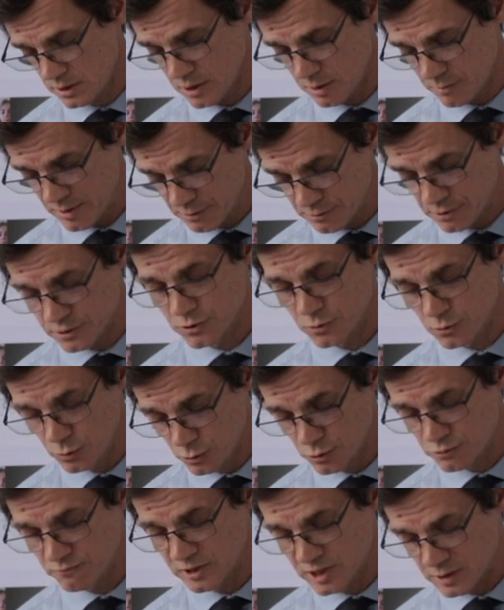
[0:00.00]
about the
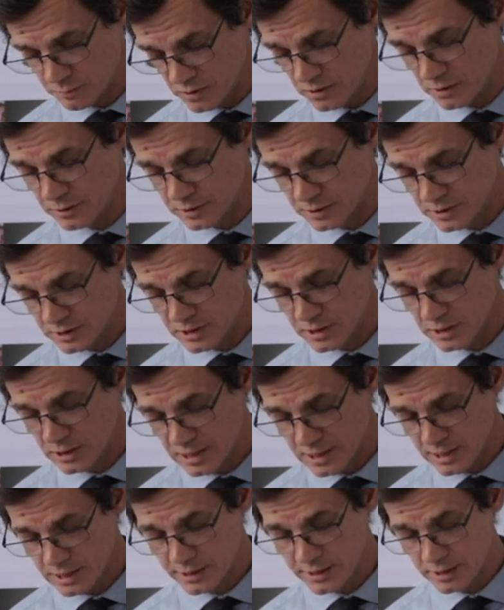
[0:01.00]
school's response to
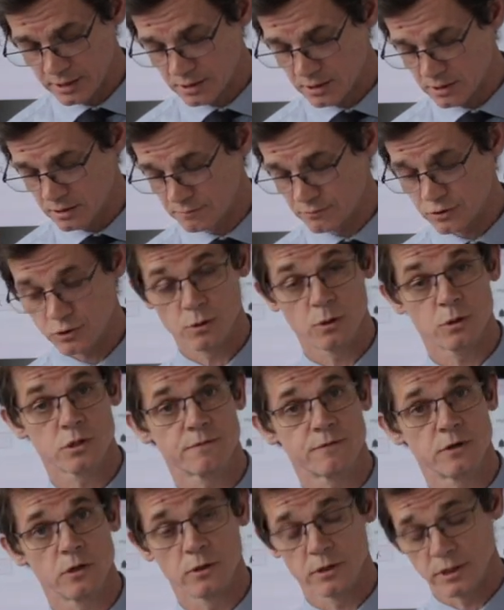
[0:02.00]
the killing of George
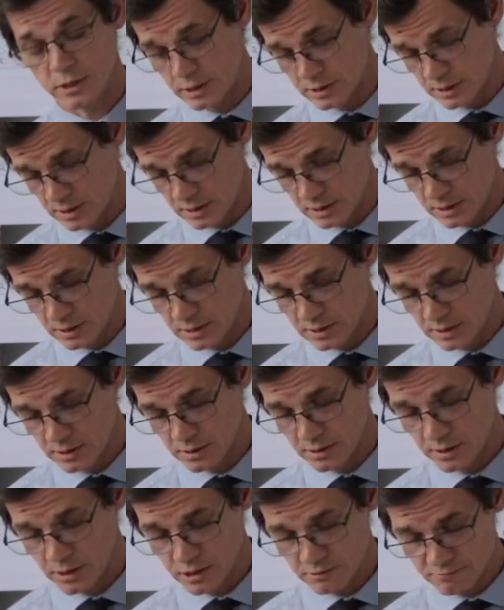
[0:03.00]
Floyd
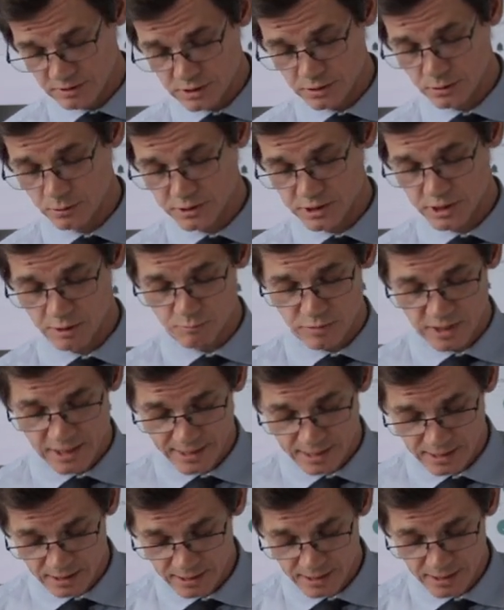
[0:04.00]
and the resulting
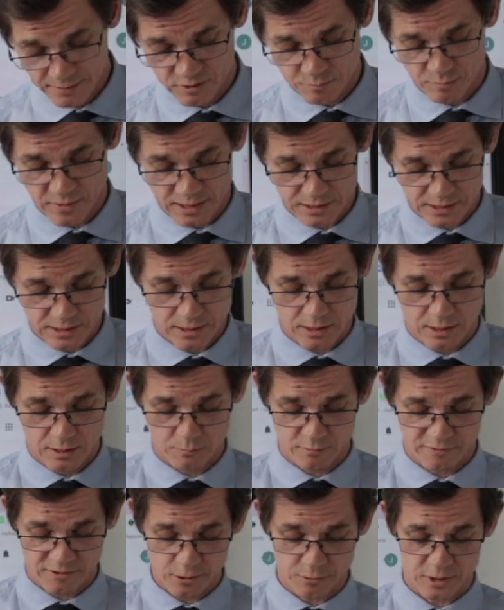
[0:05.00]
Black Lives Matter
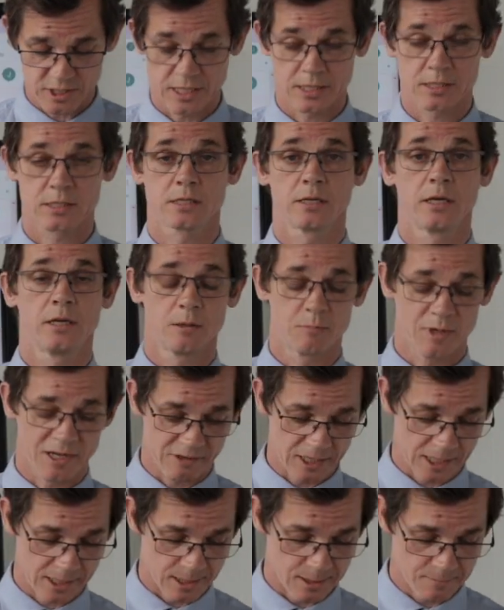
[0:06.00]
protests in
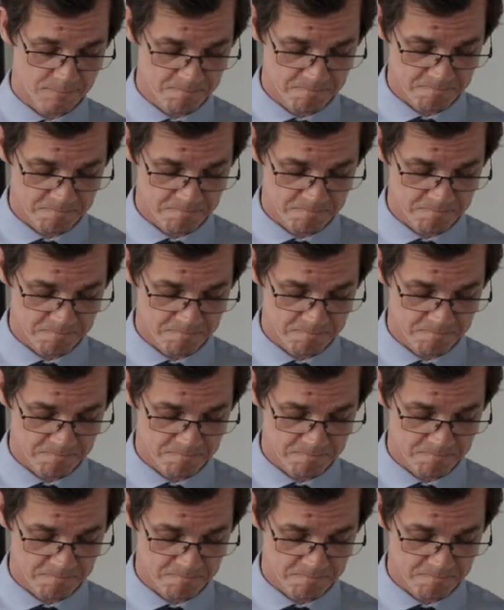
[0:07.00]
America.